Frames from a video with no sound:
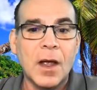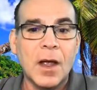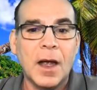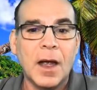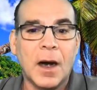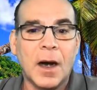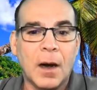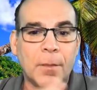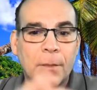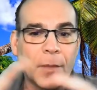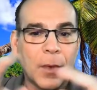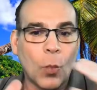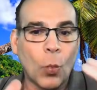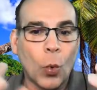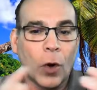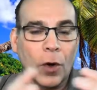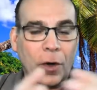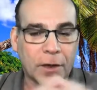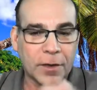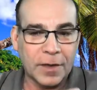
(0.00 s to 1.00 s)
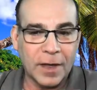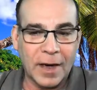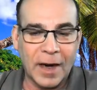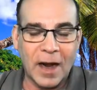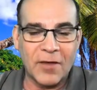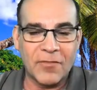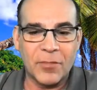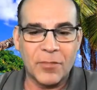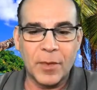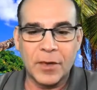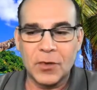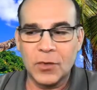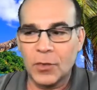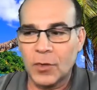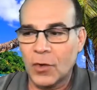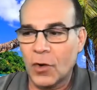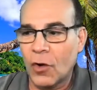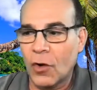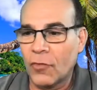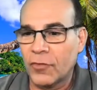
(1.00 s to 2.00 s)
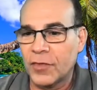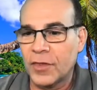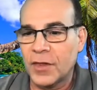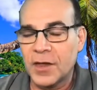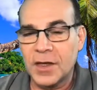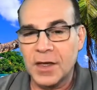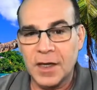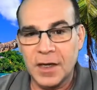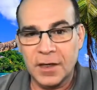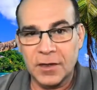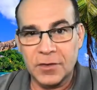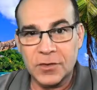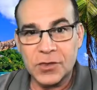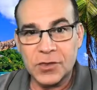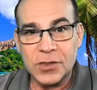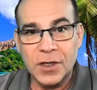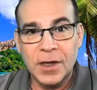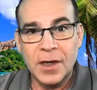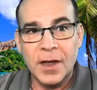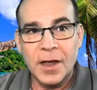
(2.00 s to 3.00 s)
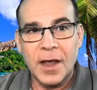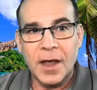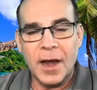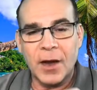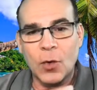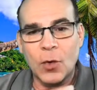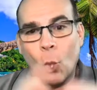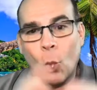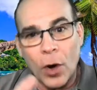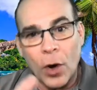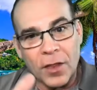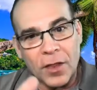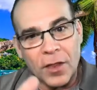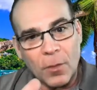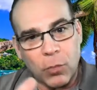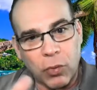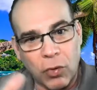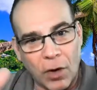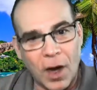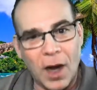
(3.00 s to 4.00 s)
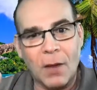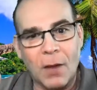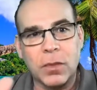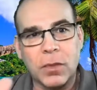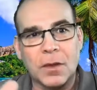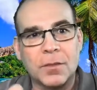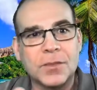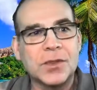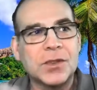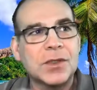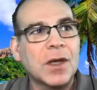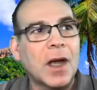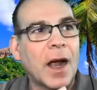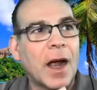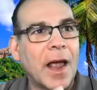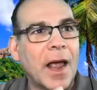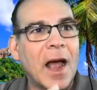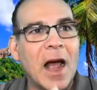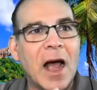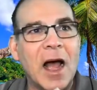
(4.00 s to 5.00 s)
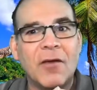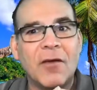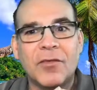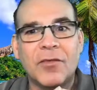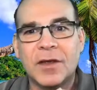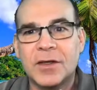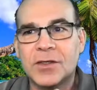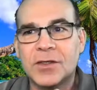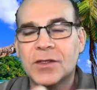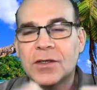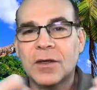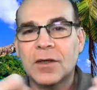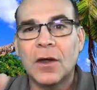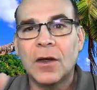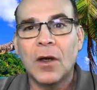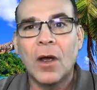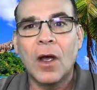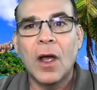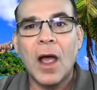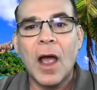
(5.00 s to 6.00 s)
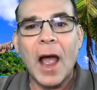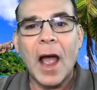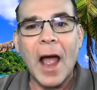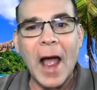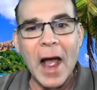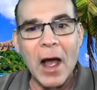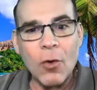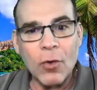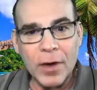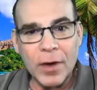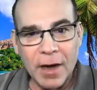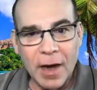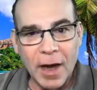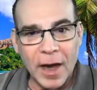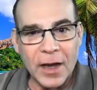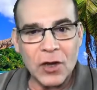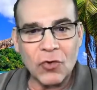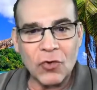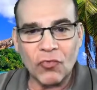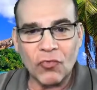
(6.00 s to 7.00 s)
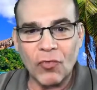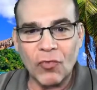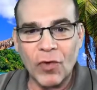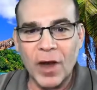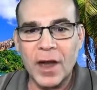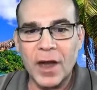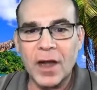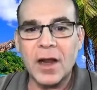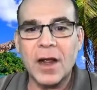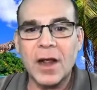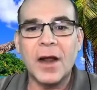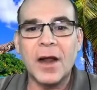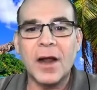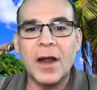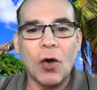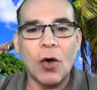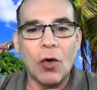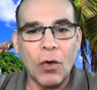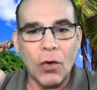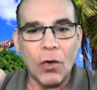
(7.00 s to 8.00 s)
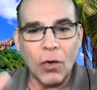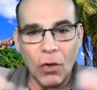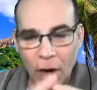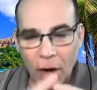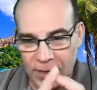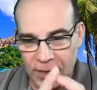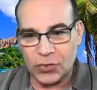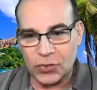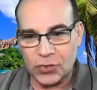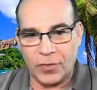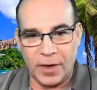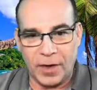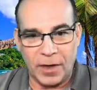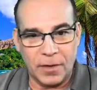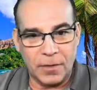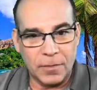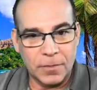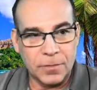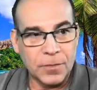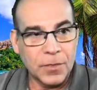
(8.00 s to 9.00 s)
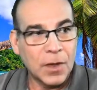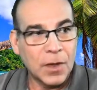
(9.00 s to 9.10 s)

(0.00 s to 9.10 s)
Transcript: that I've been doing over the years. And one of the problems I have is how can I create an audit trail